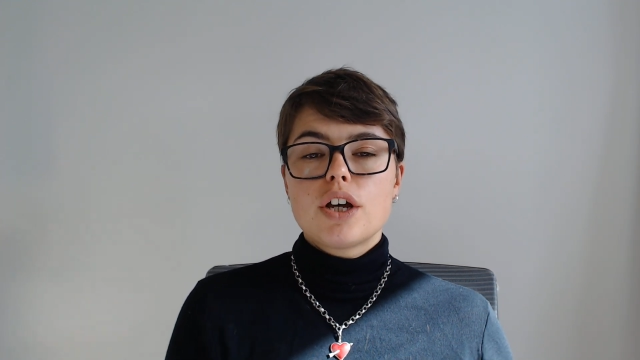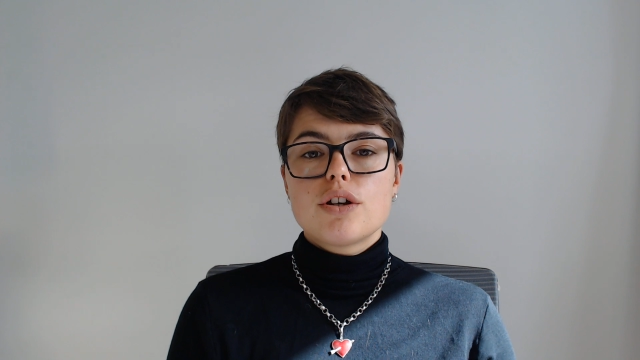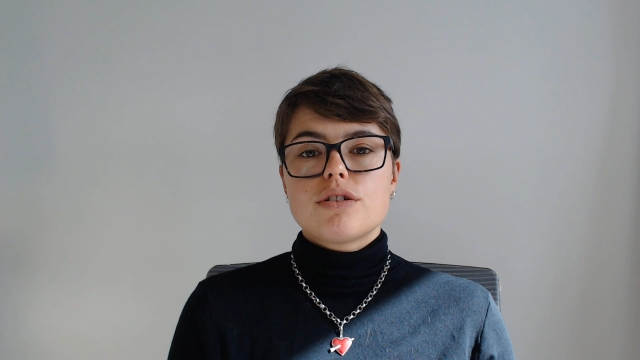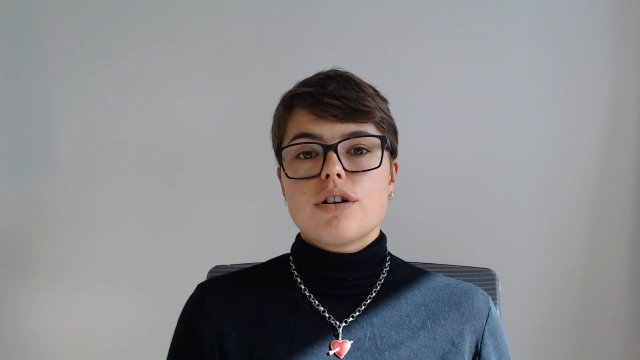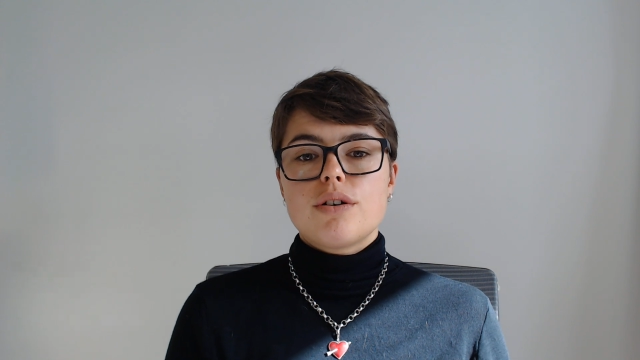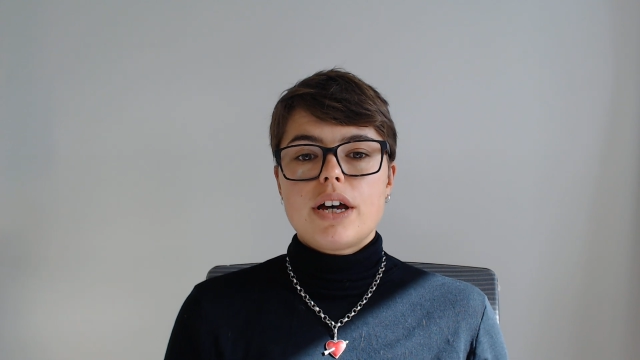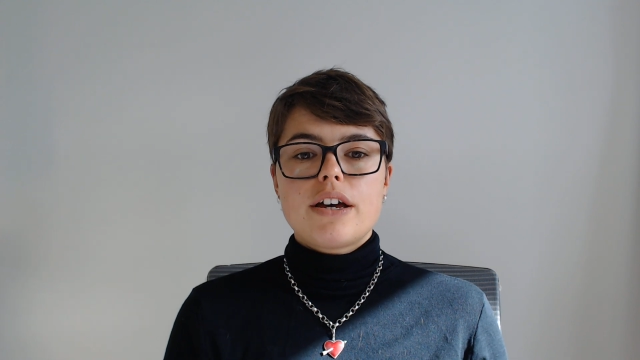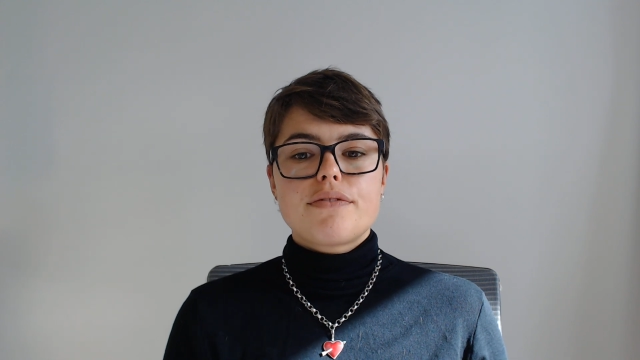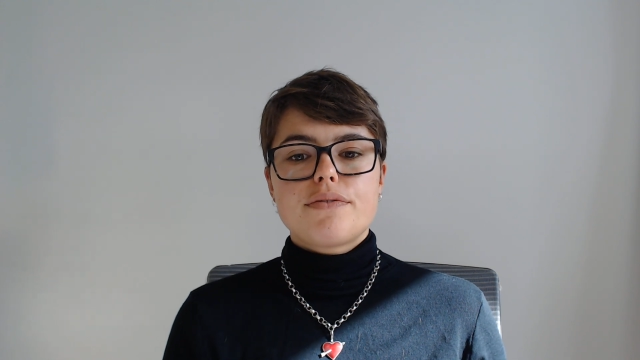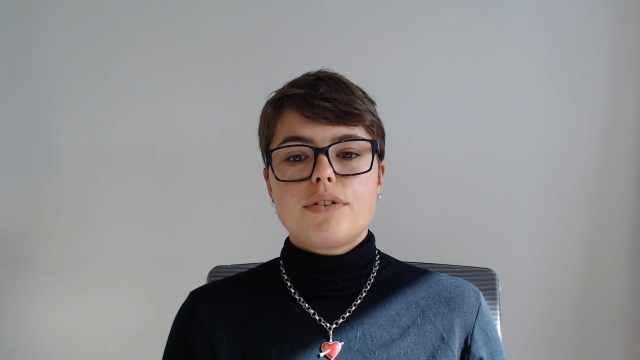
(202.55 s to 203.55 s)
So
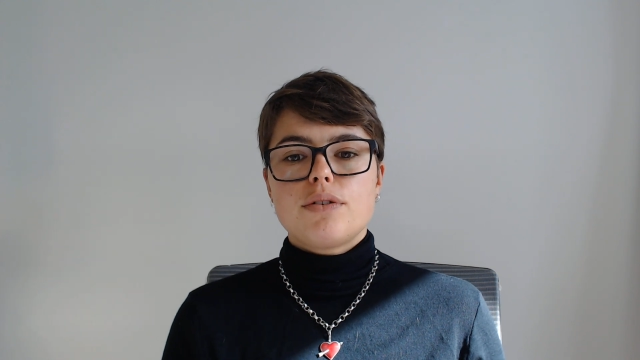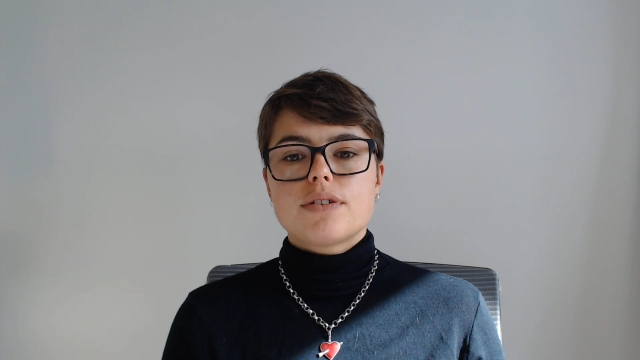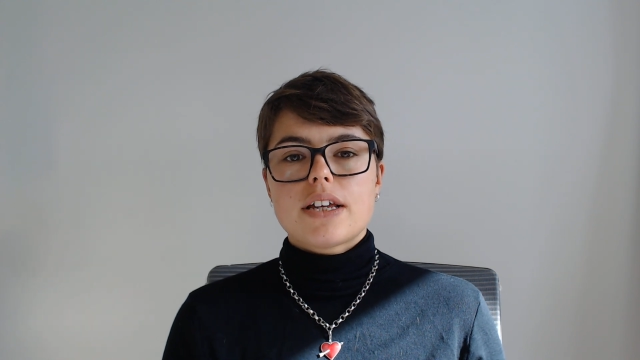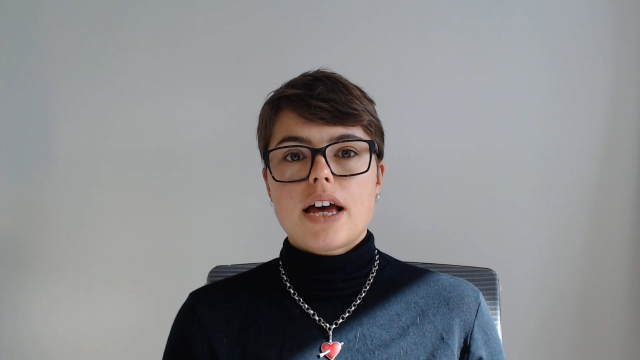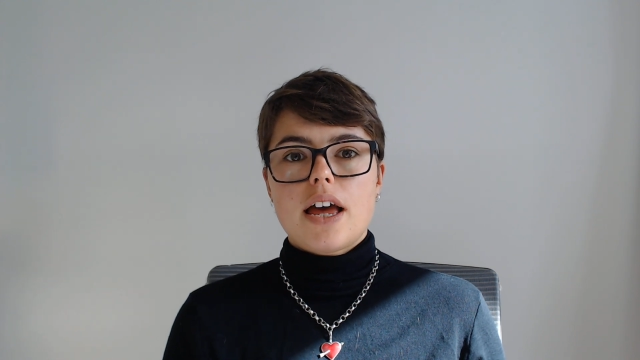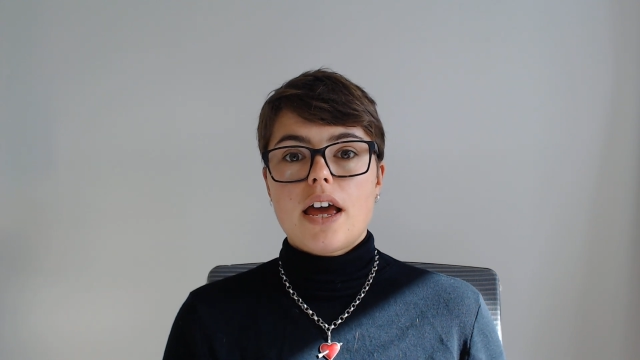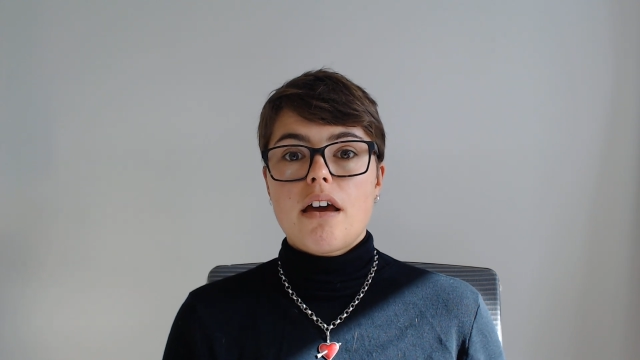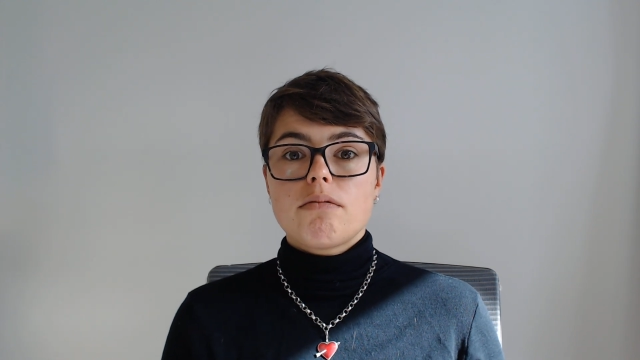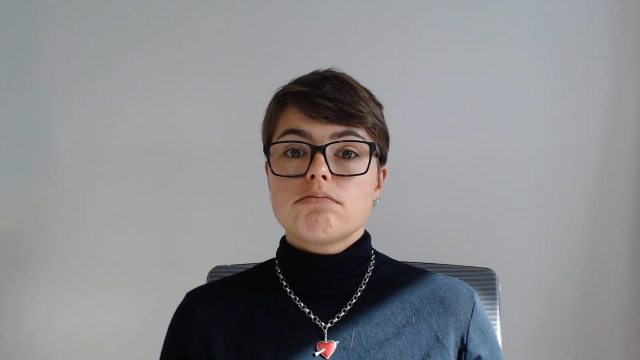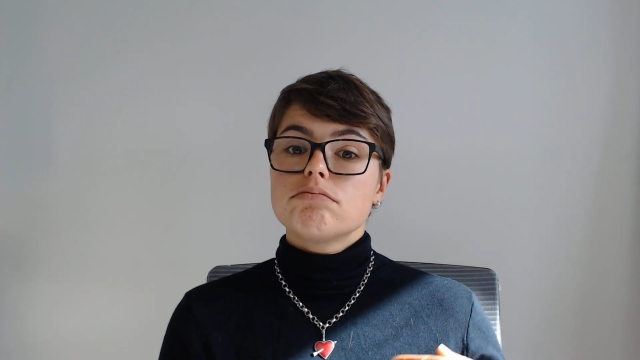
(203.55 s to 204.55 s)
if you
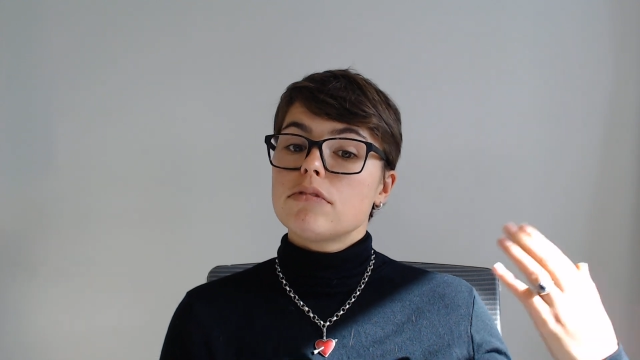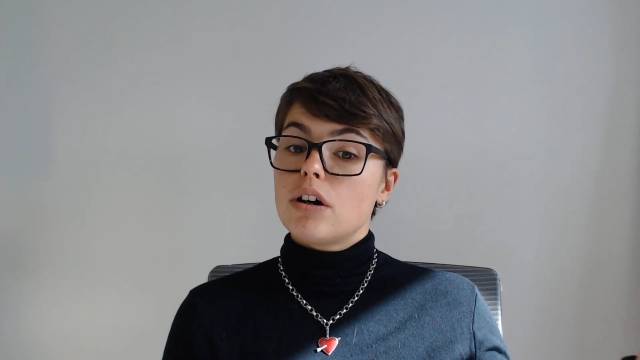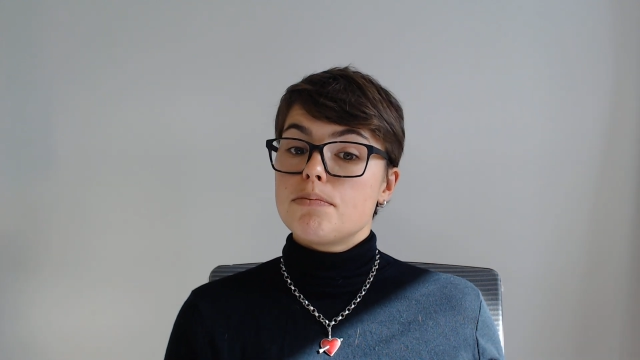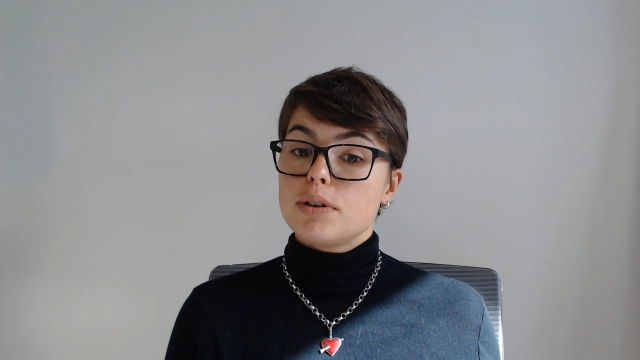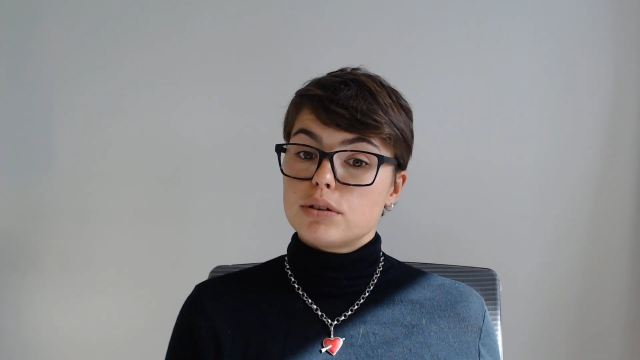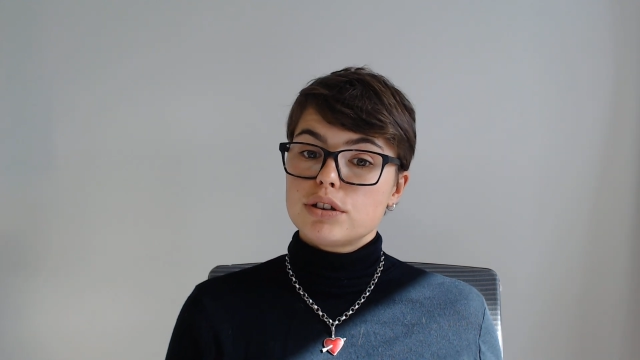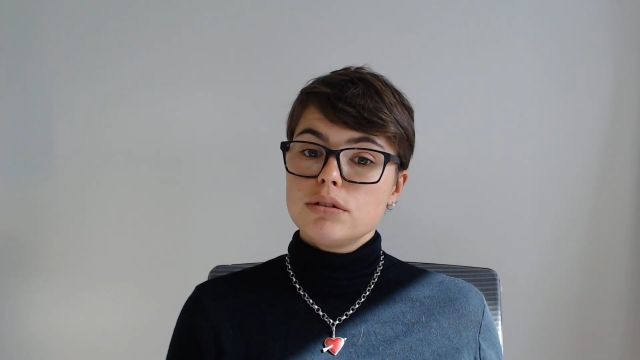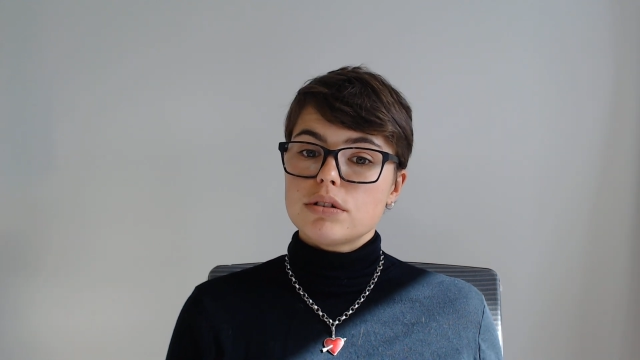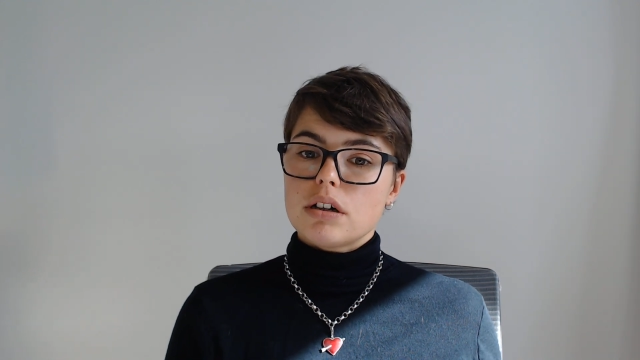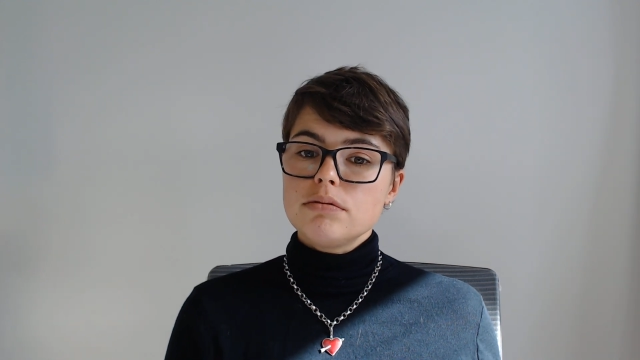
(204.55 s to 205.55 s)
say, go and put your
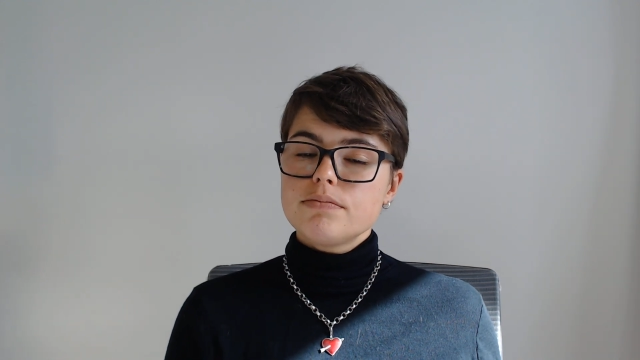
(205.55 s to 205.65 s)
shoes on,